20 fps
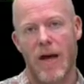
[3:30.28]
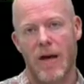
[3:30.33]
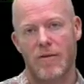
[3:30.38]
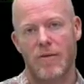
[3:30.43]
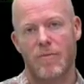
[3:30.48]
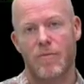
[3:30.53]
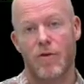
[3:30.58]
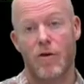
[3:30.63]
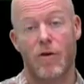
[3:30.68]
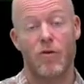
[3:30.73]

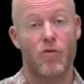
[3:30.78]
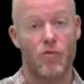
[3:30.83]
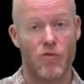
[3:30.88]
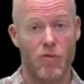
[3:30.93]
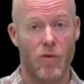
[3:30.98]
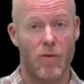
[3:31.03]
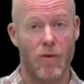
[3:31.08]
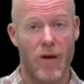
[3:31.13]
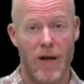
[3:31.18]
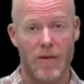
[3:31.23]
atoms are
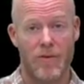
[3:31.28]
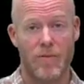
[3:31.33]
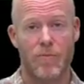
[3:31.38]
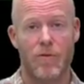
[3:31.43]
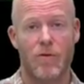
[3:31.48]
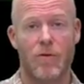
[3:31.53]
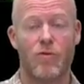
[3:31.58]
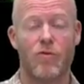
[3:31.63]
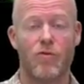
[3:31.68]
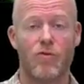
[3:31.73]

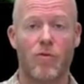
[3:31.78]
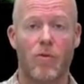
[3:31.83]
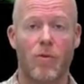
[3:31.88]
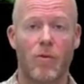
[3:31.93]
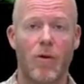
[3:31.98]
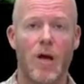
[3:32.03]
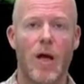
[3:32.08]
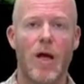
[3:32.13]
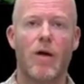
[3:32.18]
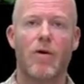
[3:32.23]

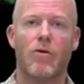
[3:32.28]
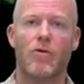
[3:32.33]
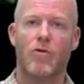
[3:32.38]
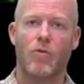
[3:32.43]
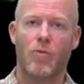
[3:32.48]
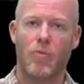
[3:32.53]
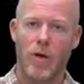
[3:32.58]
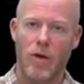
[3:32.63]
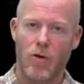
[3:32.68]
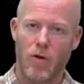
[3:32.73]
neutral,
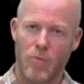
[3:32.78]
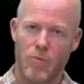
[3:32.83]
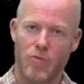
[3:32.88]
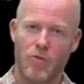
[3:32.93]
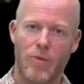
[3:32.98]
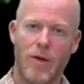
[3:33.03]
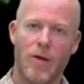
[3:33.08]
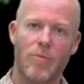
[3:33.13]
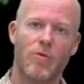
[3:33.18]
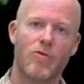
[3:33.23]
so we hope
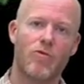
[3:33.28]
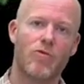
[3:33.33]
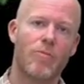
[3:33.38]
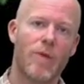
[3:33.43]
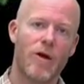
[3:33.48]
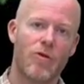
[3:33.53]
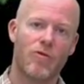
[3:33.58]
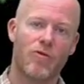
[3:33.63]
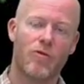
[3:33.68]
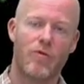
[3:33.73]
to be able to
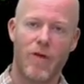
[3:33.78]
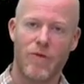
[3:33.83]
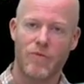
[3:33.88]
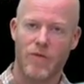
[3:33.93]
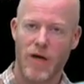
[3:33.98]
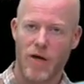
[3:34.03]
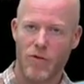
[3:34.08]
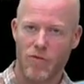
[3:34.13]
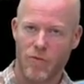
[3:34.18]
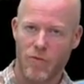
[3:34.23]
measure
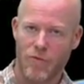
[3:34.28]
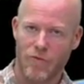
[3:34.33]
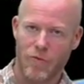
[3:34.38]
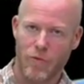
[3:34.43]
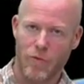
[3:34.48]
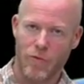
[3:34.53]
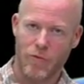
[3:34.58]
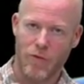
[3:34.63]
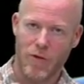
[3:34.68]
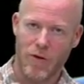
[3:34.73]
gravitational
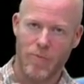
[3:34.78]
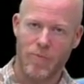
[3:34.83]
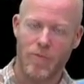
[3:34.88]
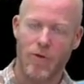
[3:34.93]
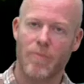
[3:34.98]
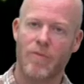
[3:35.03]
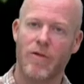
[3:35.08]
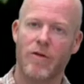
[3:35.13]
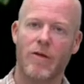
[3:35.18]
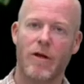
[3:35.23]
force on them,
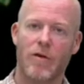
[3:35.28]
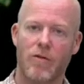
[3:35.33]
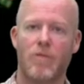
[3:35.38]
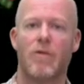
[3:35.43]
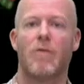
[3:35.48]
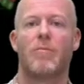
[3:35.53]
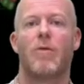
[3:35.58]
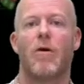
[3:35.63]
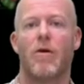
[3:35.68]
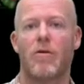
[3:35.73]
something that's
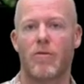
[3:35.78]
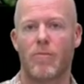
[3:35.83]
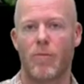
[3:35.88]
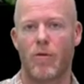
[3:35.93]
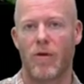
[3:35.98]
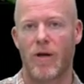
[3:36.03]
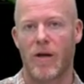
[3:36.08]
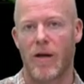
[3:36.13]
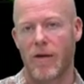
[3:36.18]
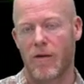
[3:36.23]
not
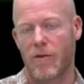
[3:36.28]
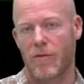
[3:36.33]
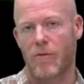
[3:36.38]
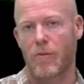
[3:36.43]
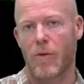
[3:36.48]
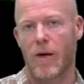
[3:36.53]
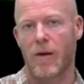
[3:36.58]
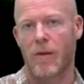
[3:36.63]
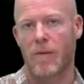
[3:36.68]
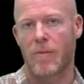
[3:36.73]
possible in any other
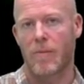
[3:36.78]
way.